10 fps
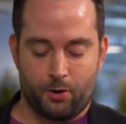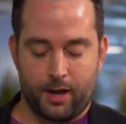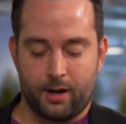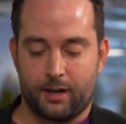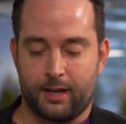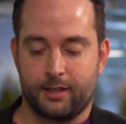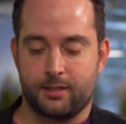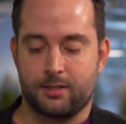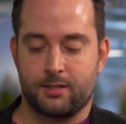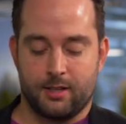
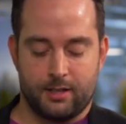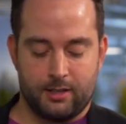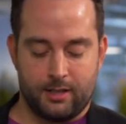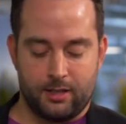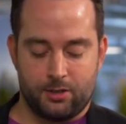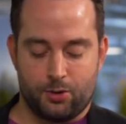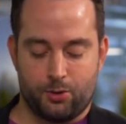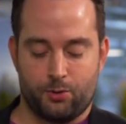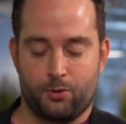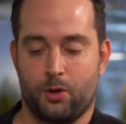airlines need
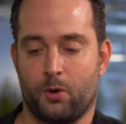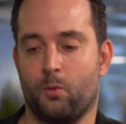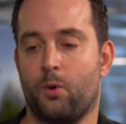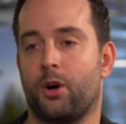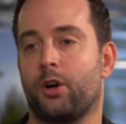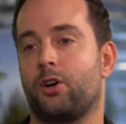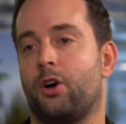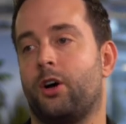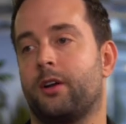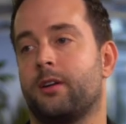to work
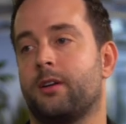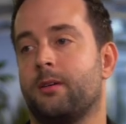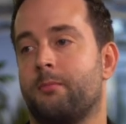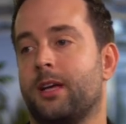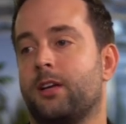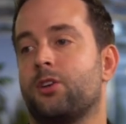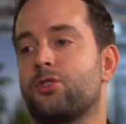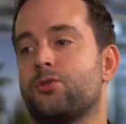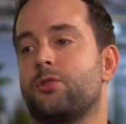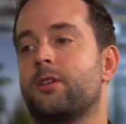on making
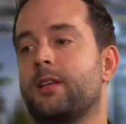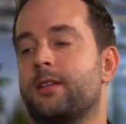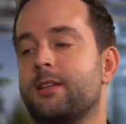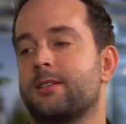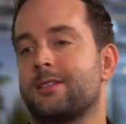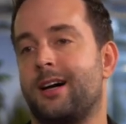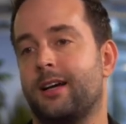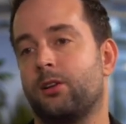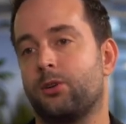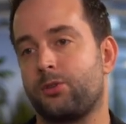sure that these
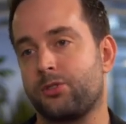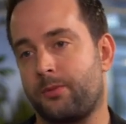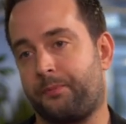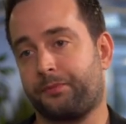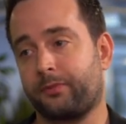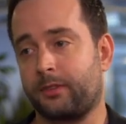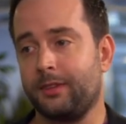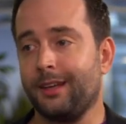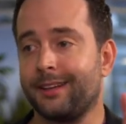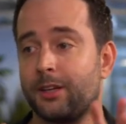silos
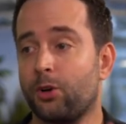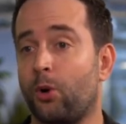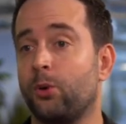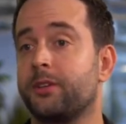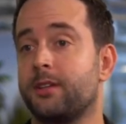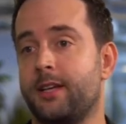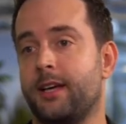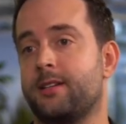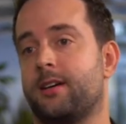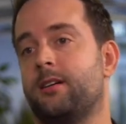that hold the
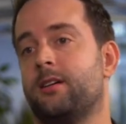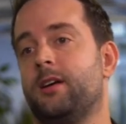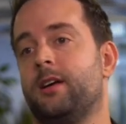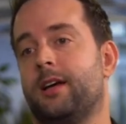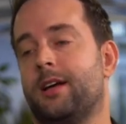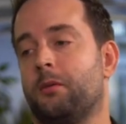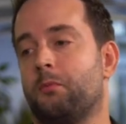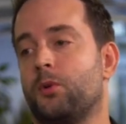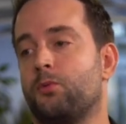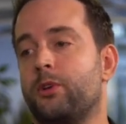data
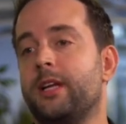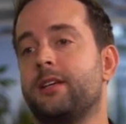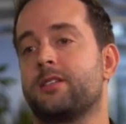really